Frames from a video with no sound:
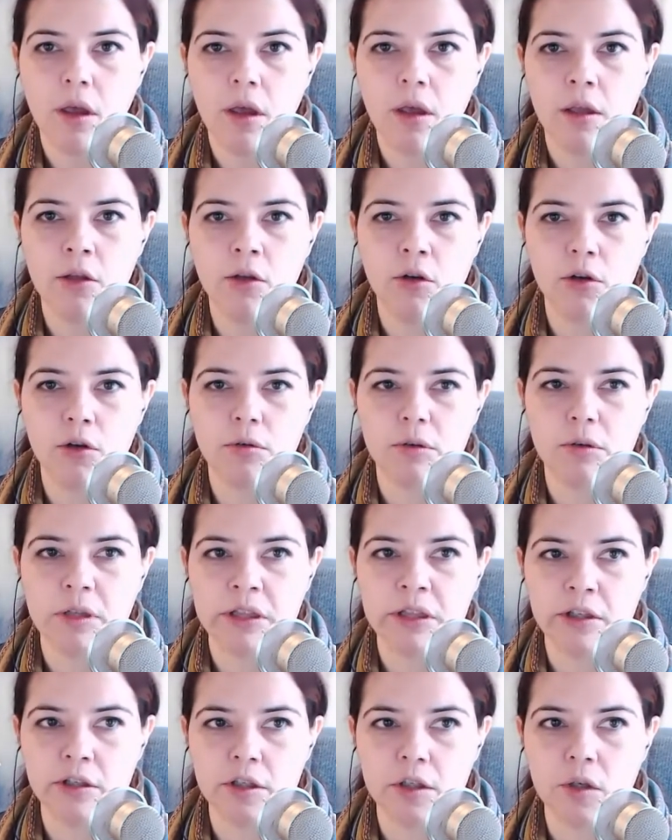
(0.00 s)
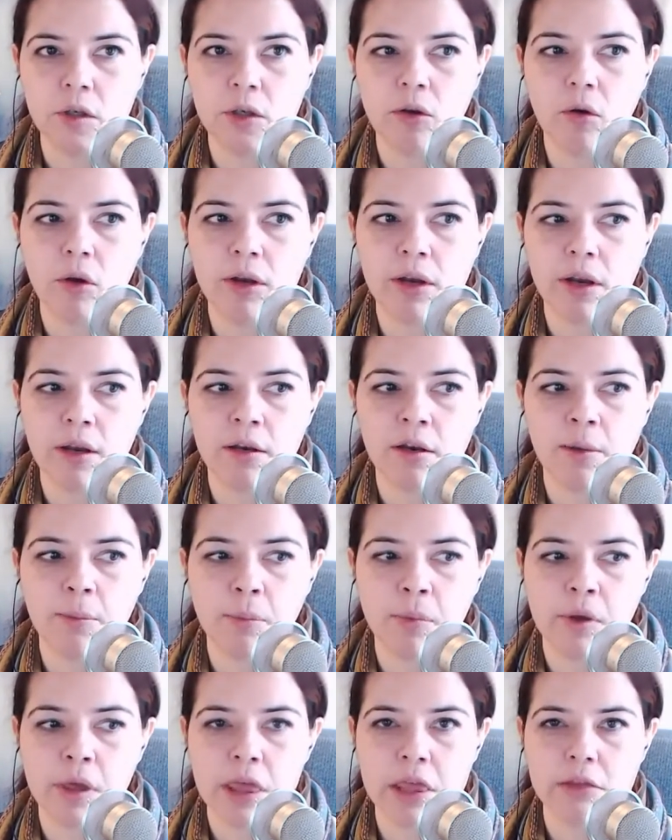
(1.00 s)
you're literally going to end up
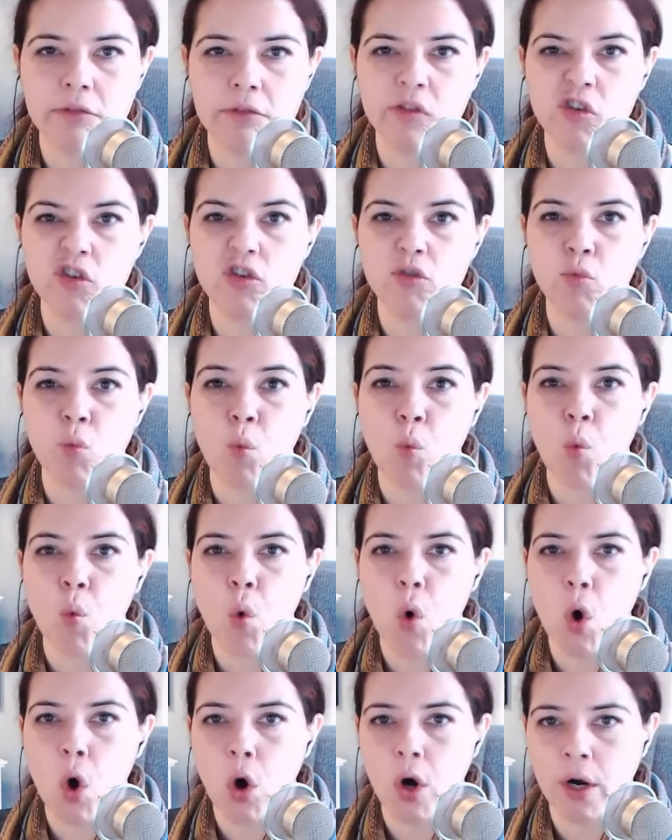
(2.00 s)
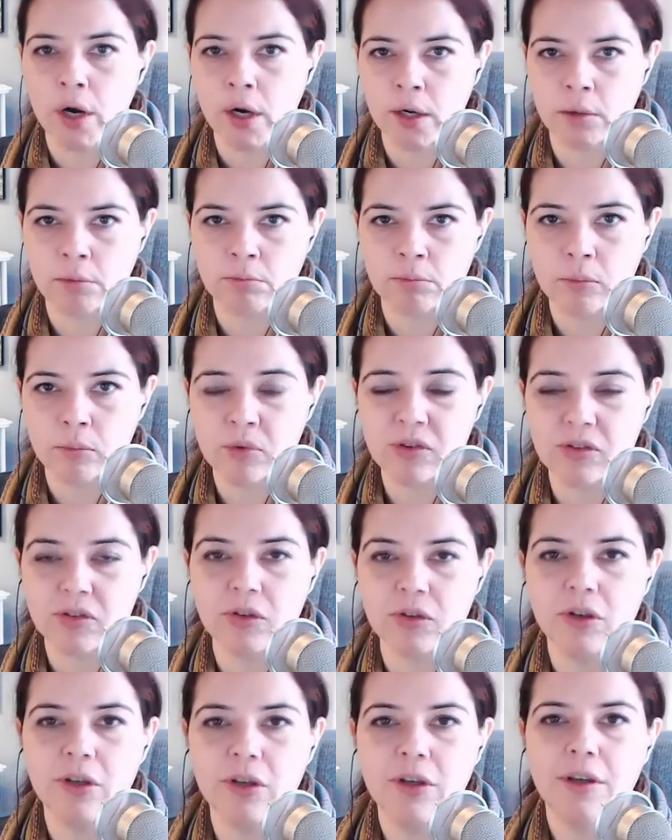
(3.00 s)
with
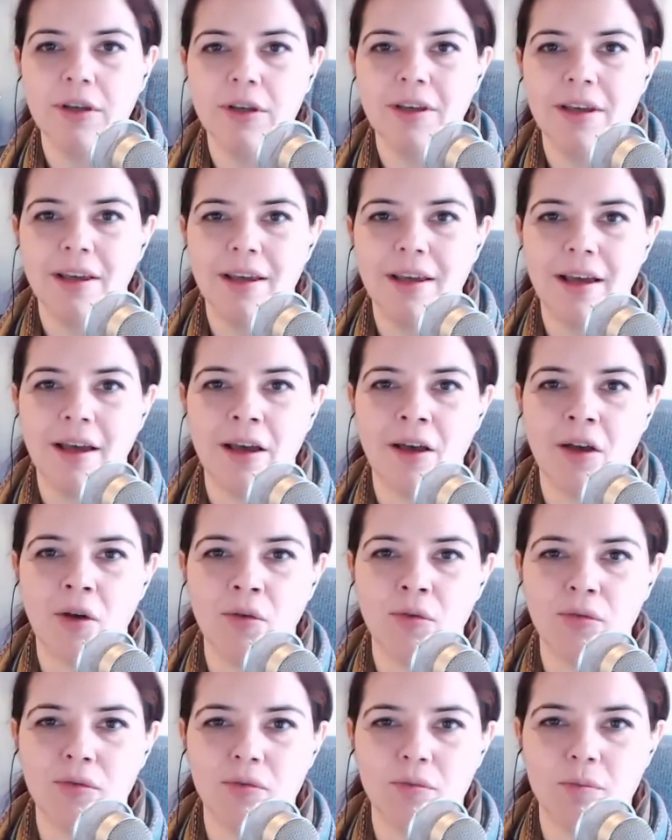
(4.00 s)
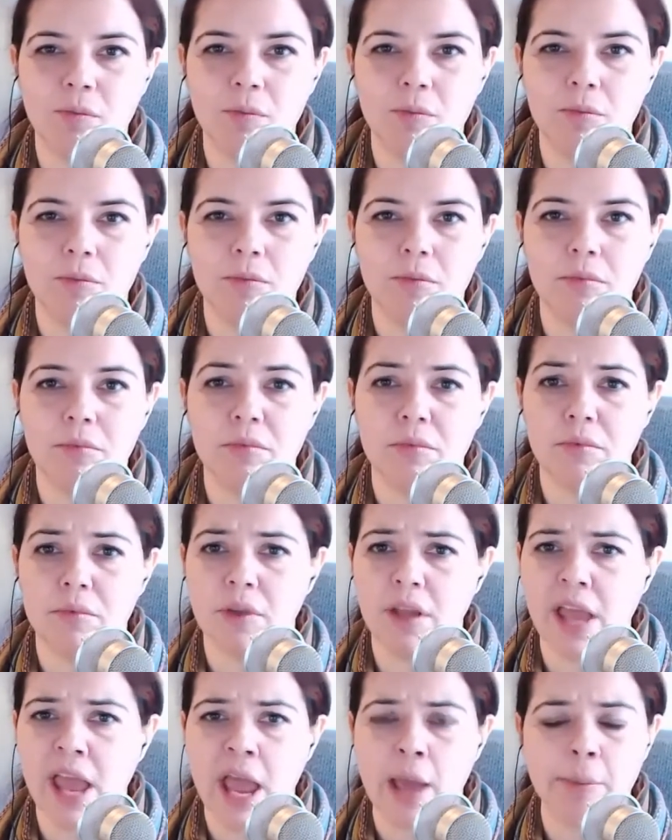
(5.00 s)
swarms of
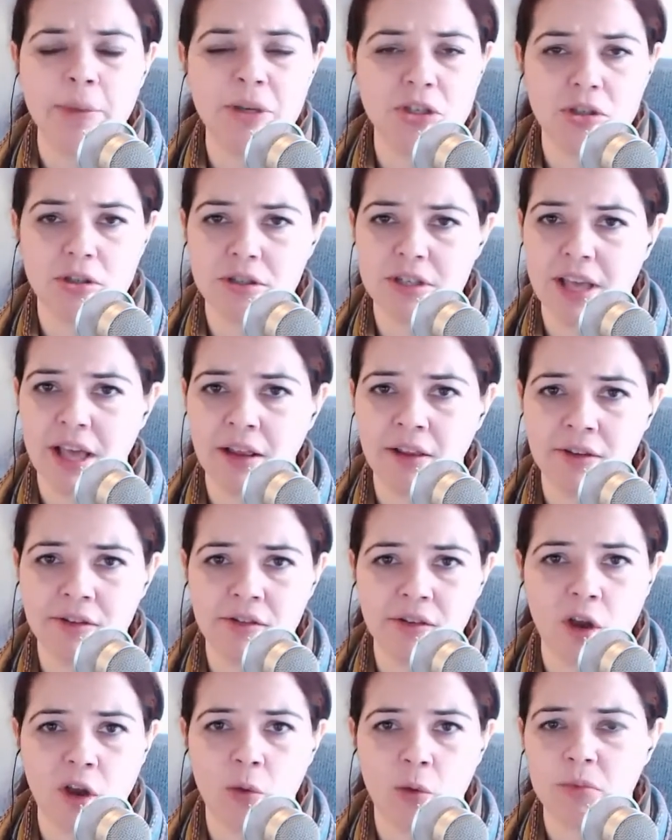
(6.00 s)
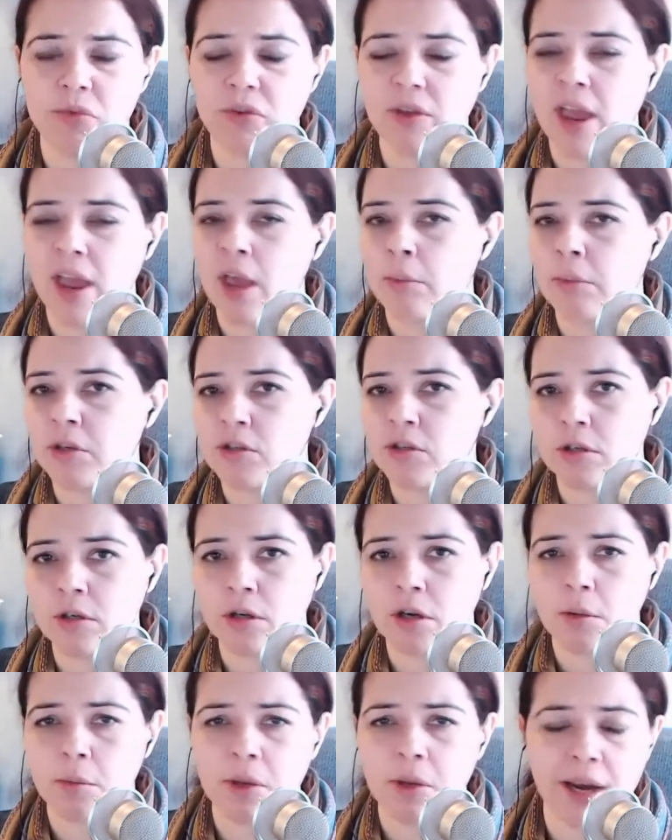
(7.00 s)
amateur telescopes, amateur
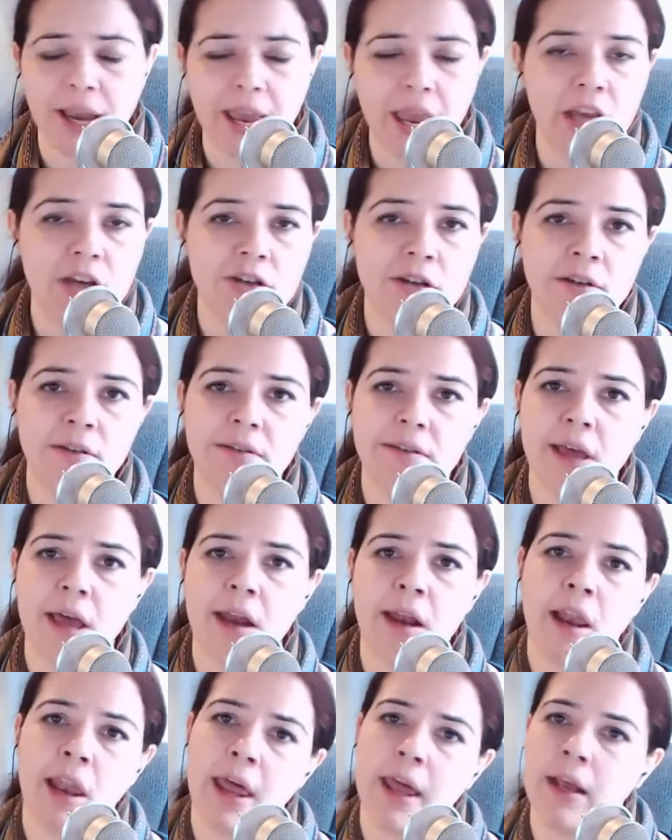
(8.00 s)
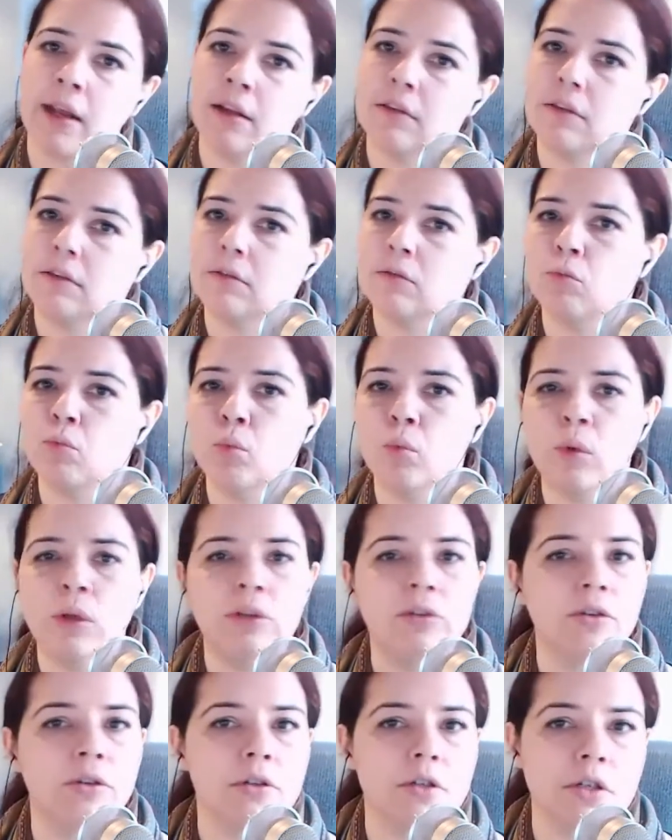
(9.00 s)
communication satellites,
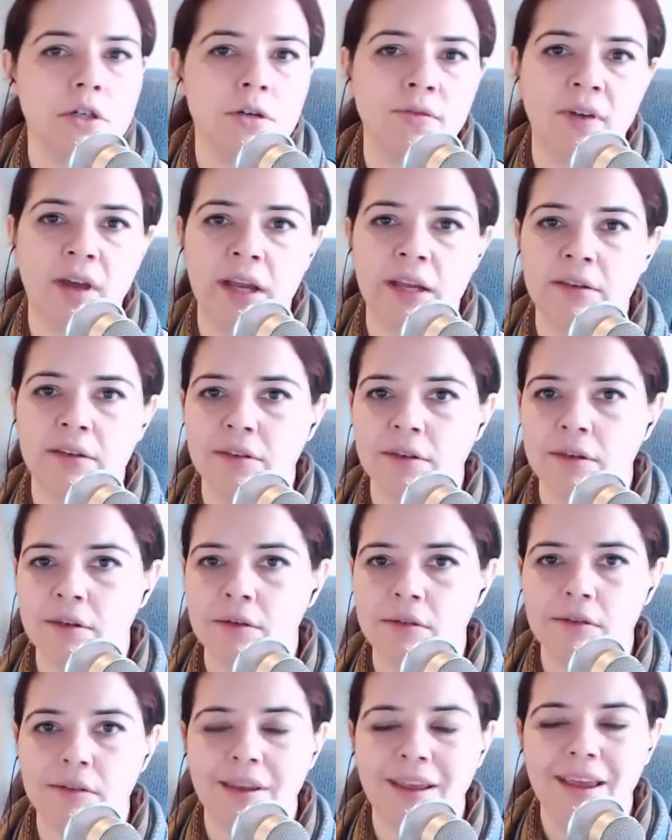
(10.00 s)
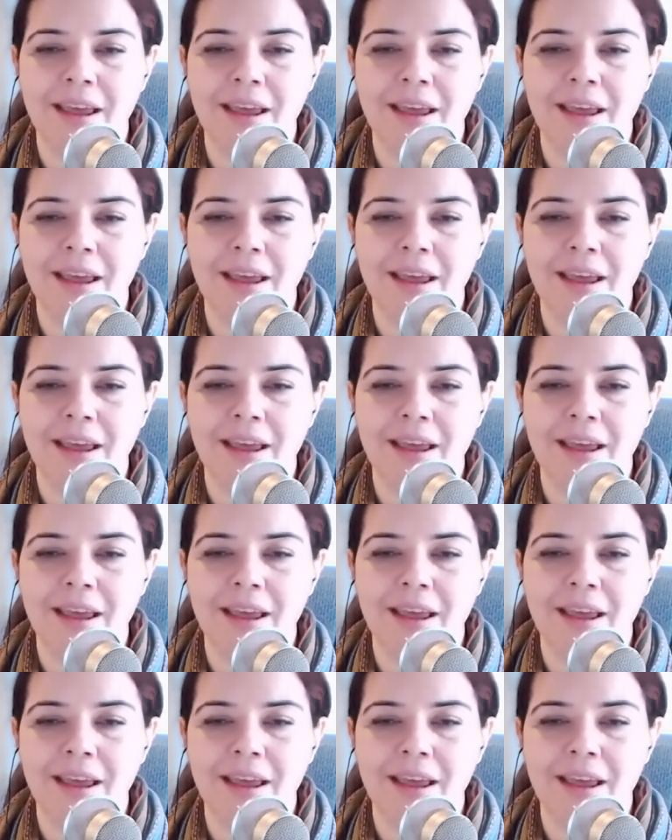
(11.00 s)
research devices,